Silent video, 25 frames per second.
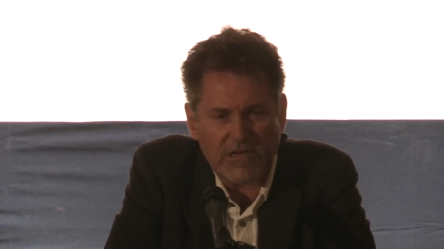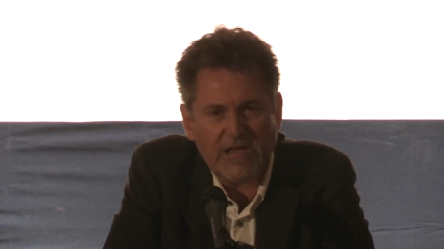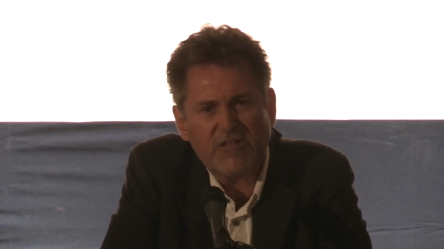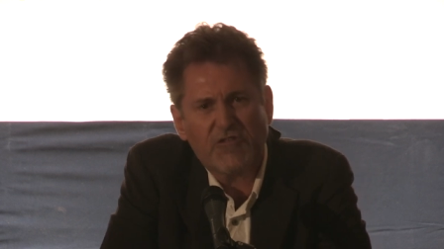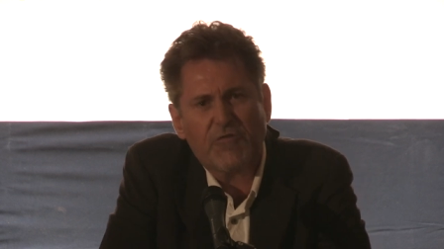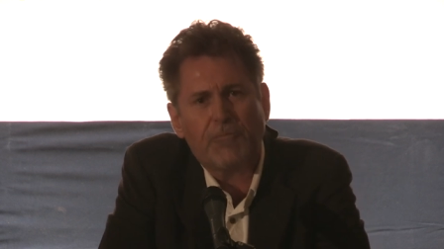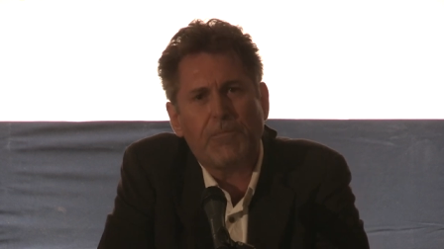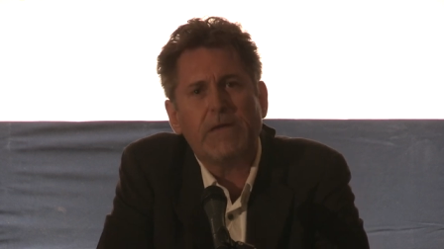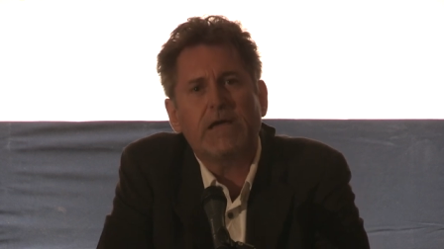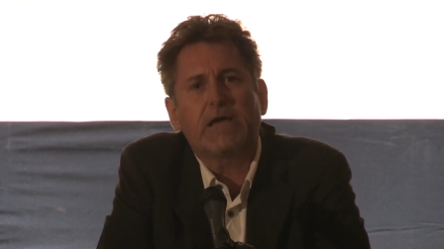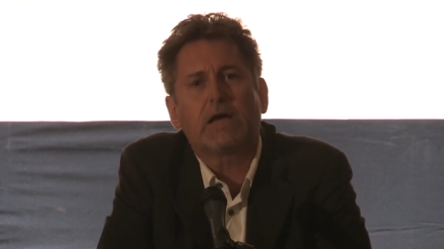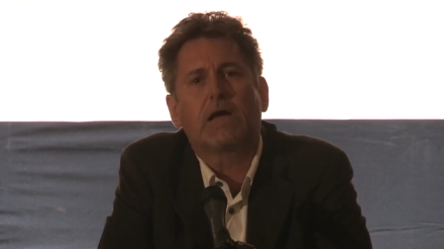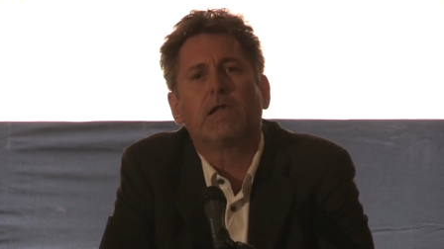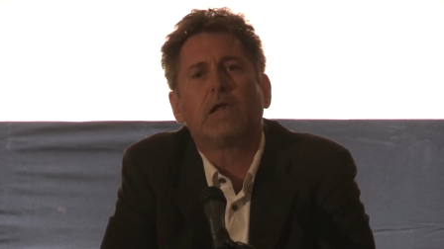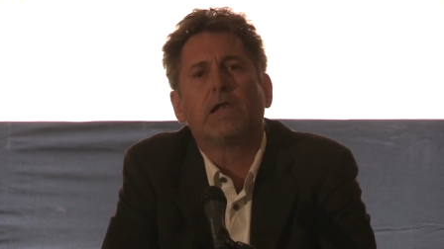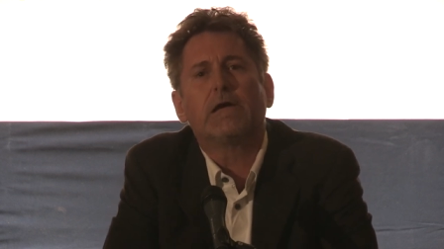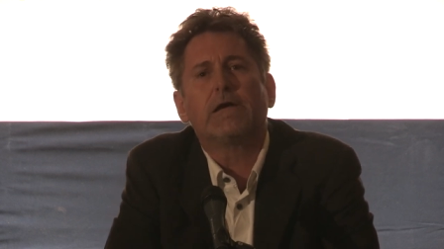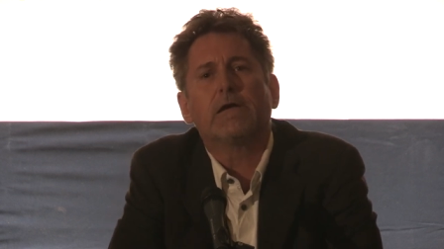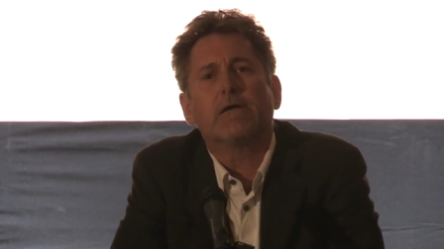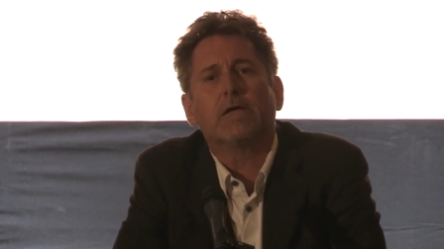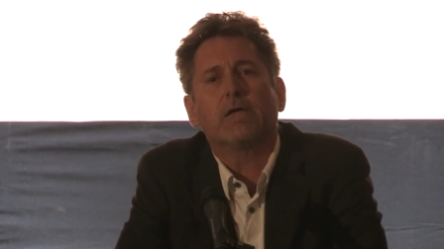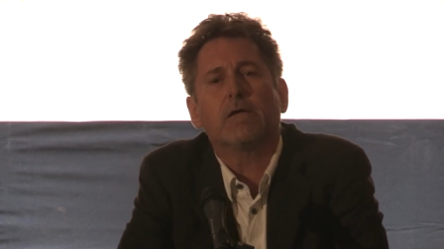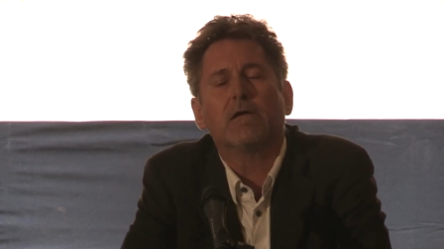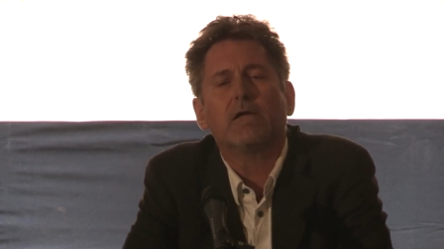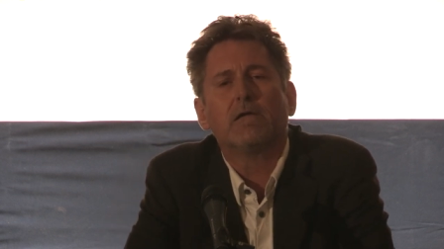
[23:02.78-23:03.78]
let's be
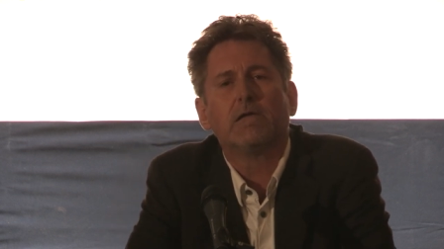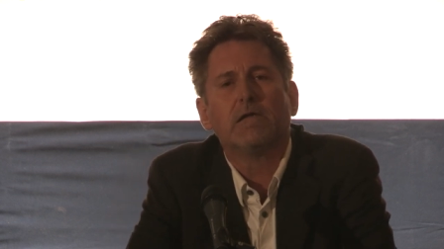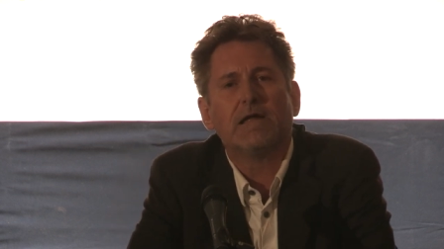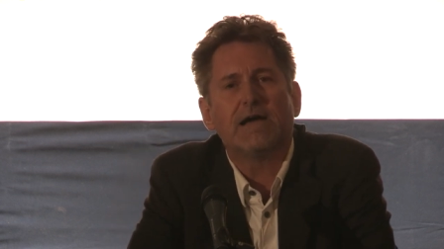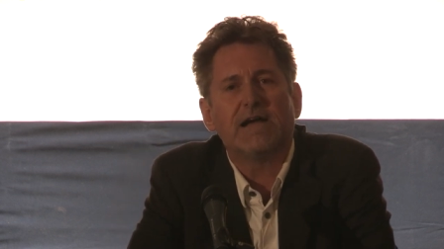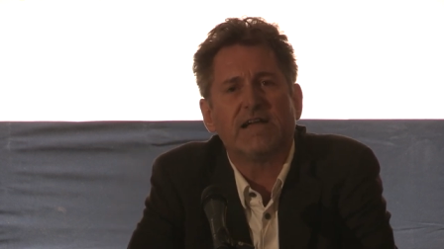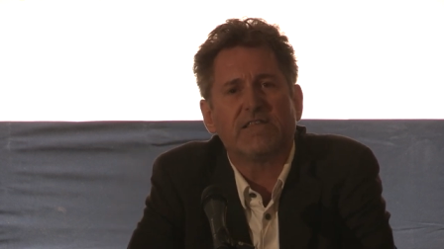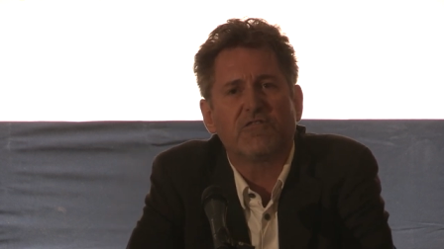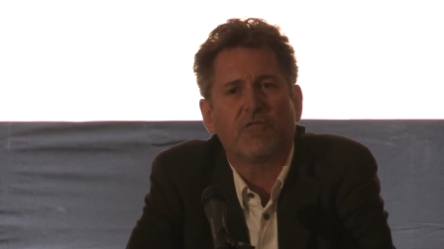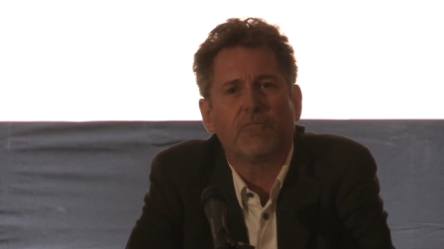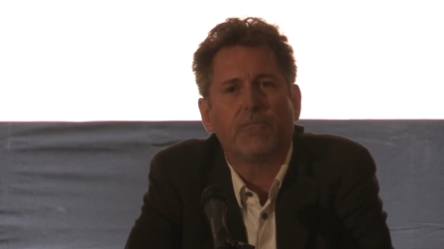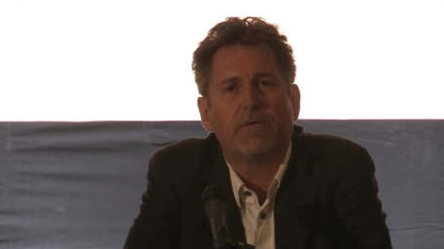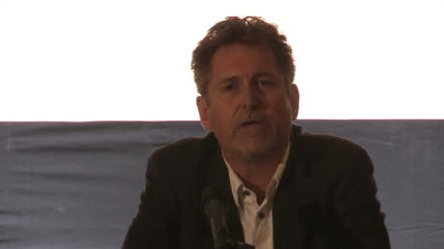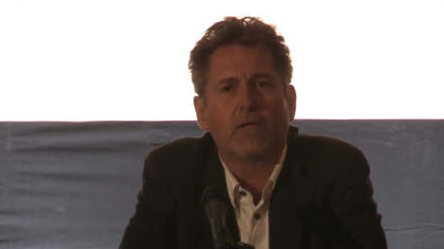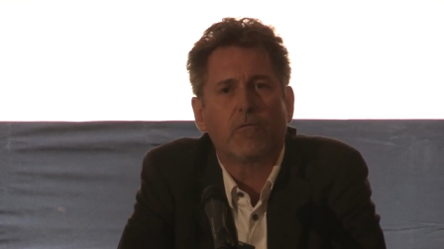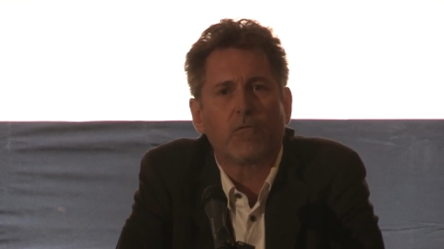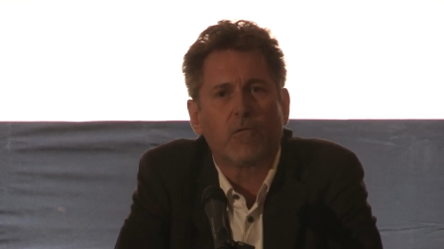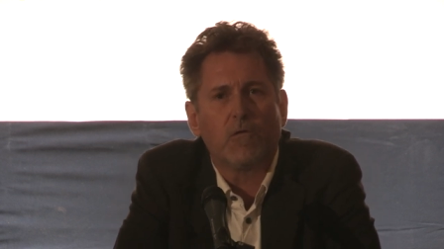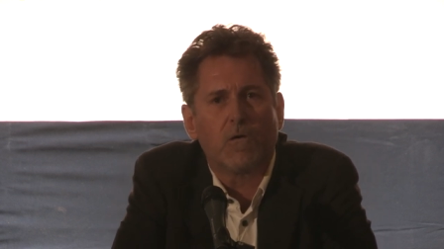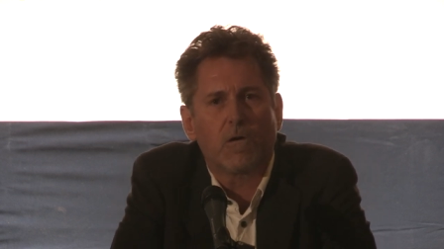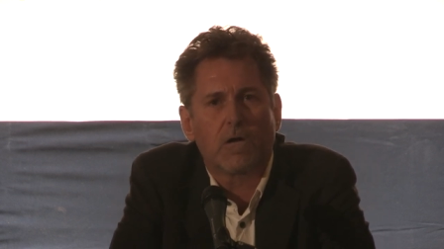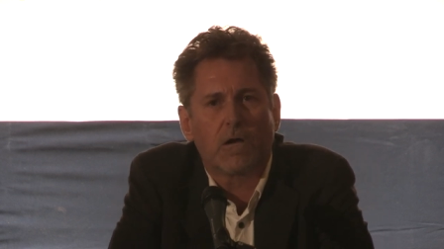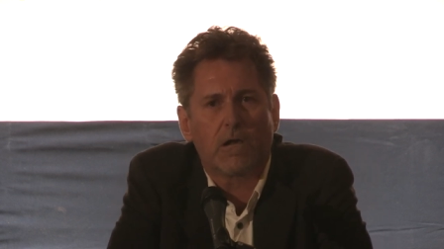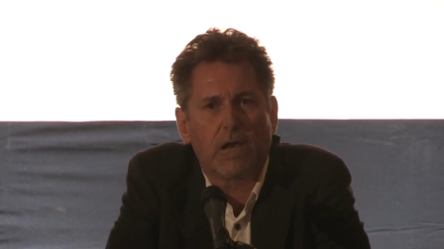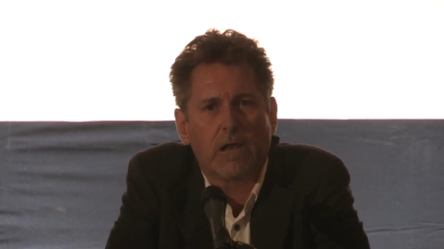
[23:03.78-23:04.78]
clear. Let's be
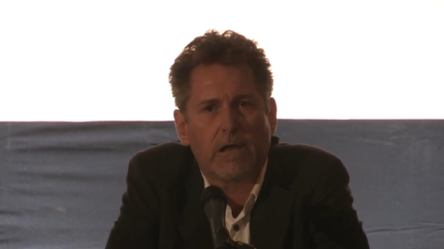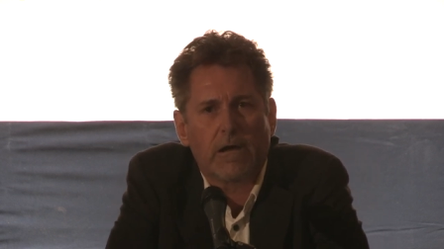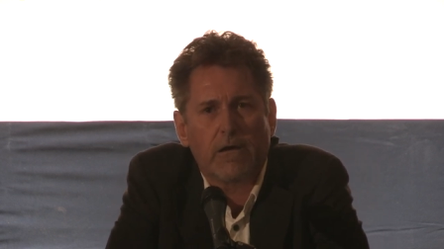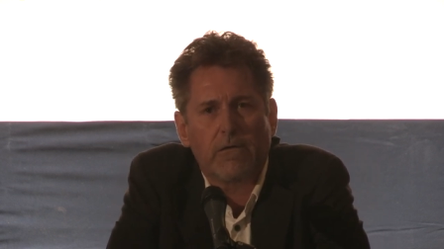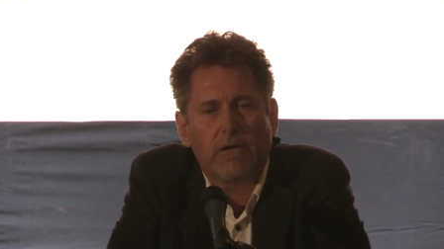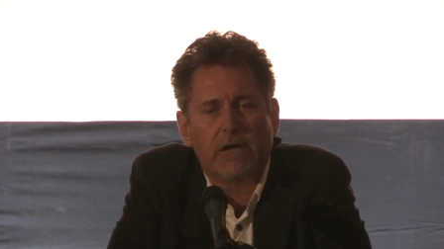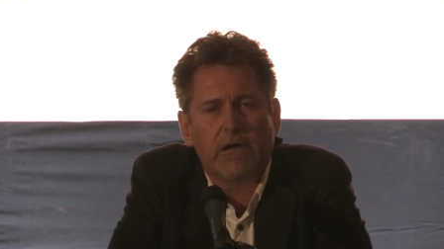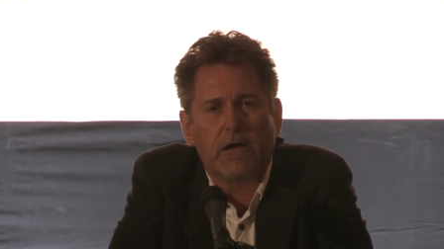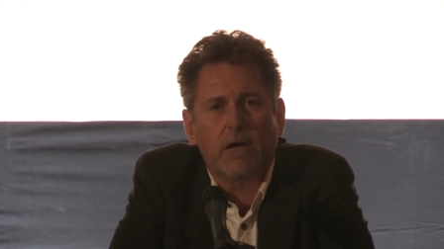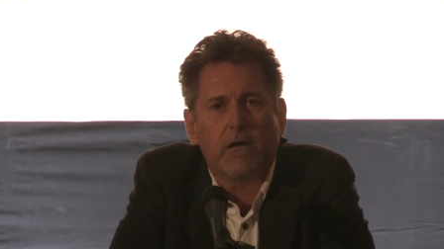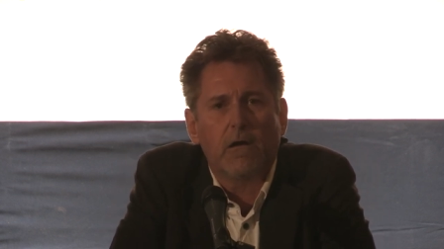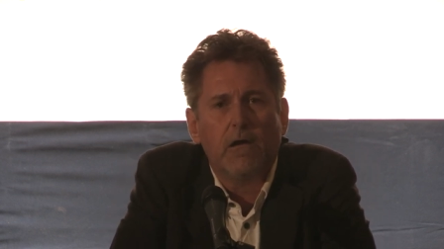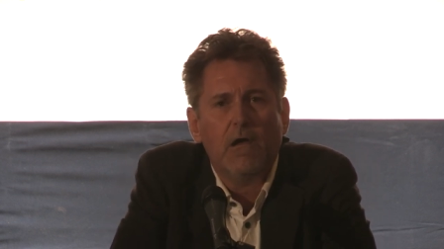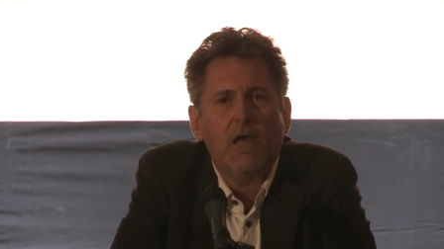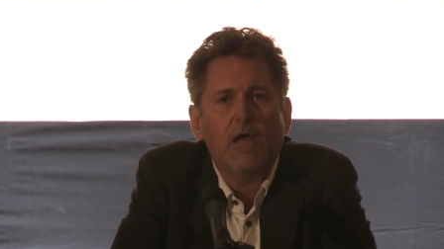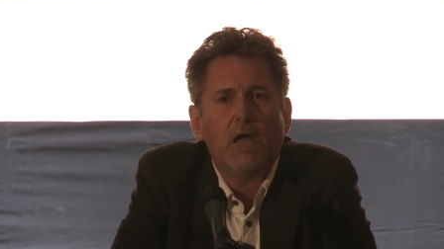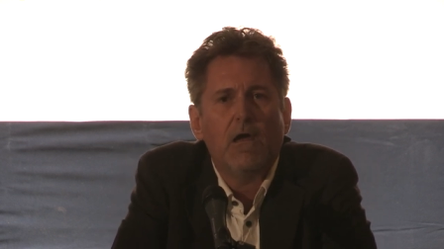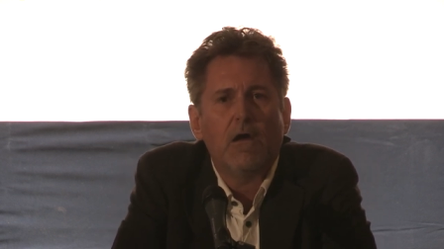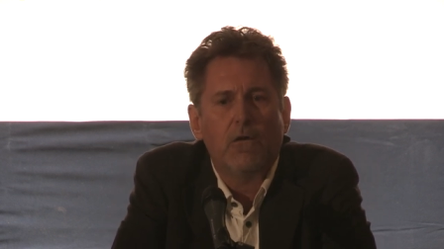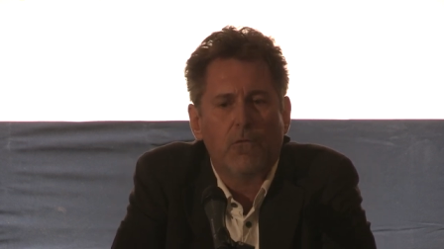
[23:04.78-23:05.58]
real clear here.